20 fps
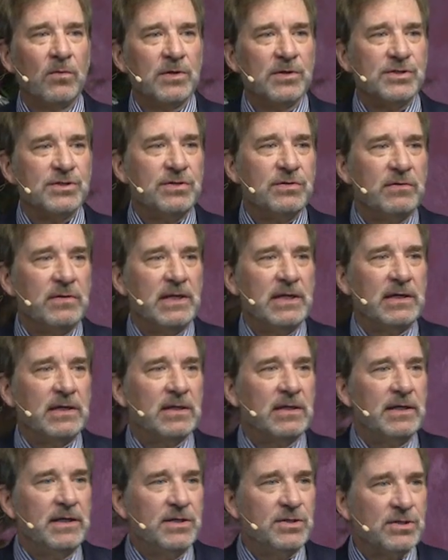was unique
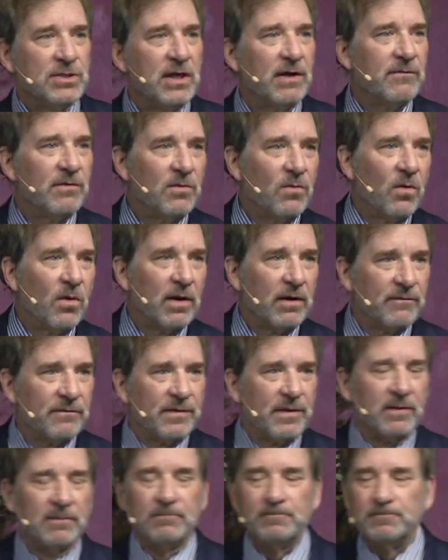in each and every one of
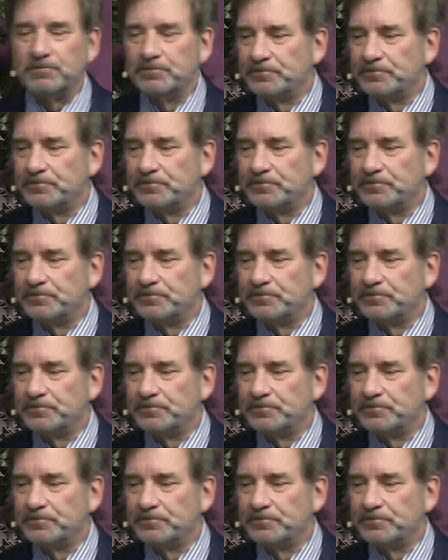them,